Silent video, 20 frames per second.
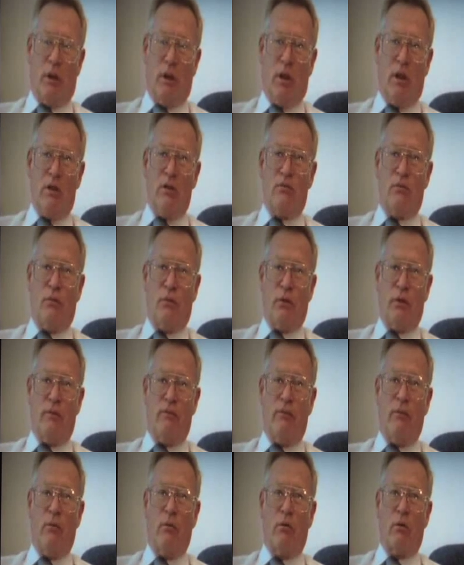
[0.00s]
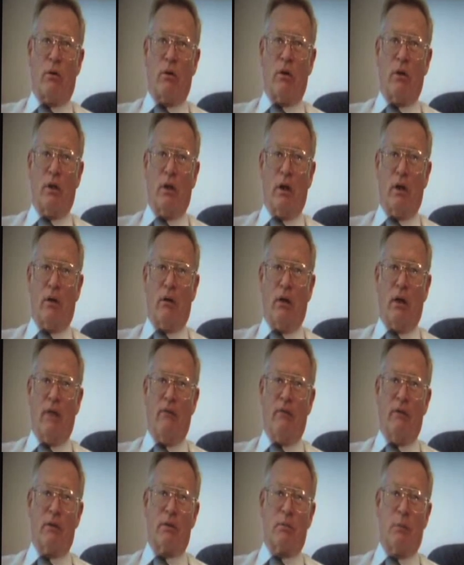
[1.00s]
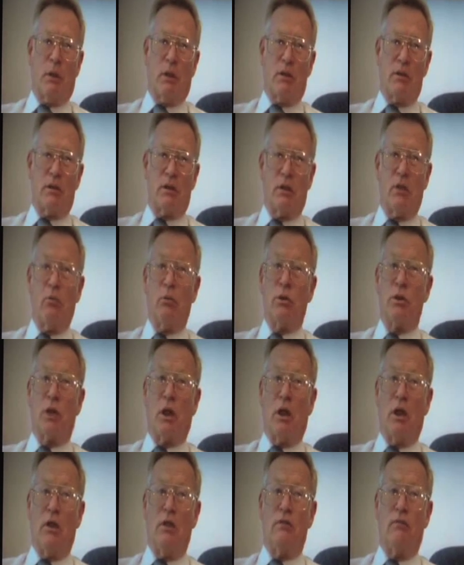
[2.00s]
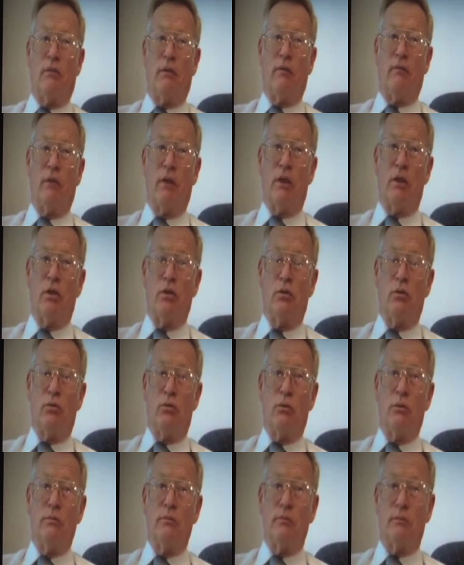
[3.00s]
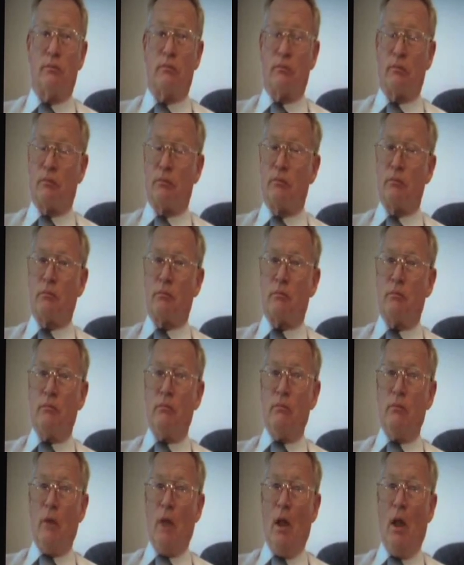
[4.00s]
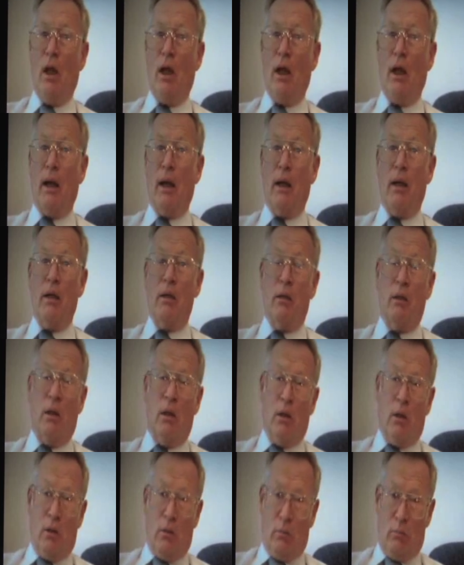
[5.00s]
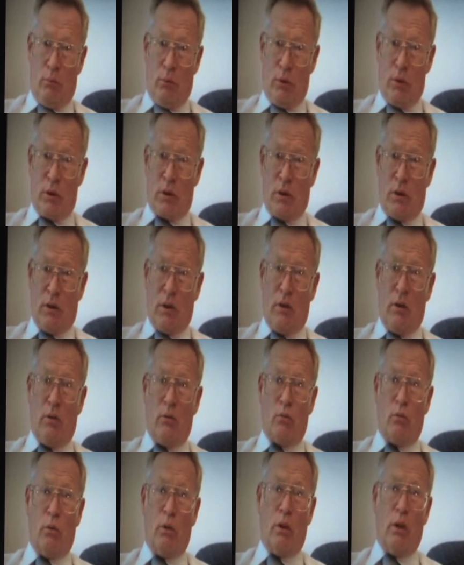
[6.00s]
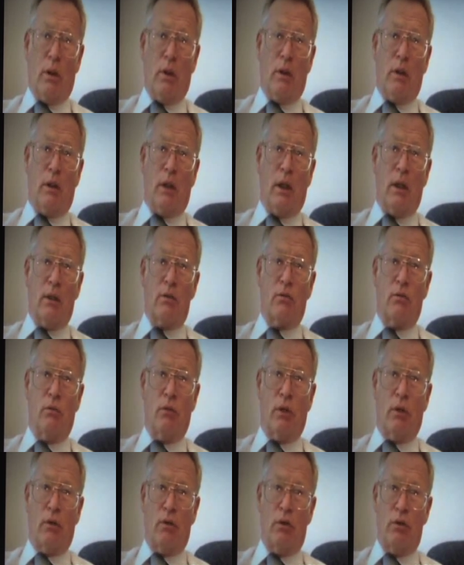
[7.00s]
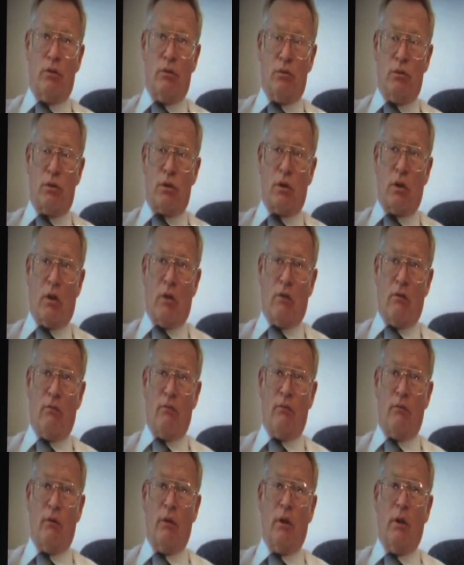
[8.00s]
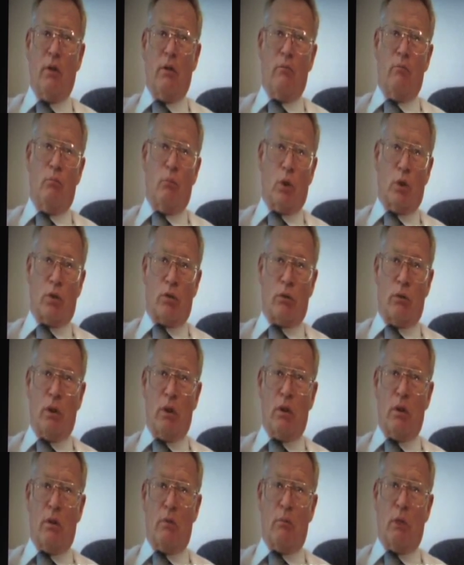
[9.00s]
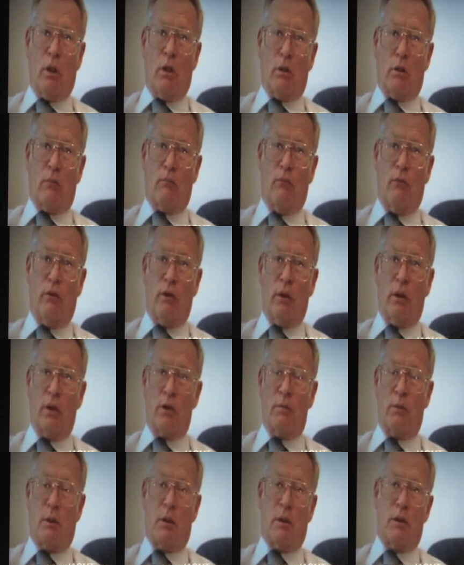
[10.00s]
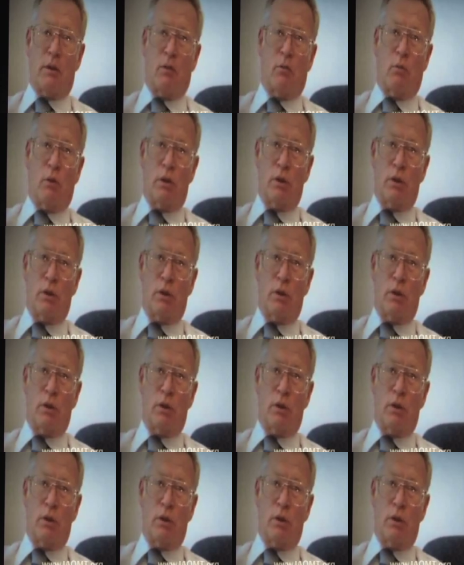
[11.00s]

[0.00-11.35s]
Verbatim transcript: by age 44. Our life expectancy was age 52. I personally related that to their use of mercury and amalgam fillings, because it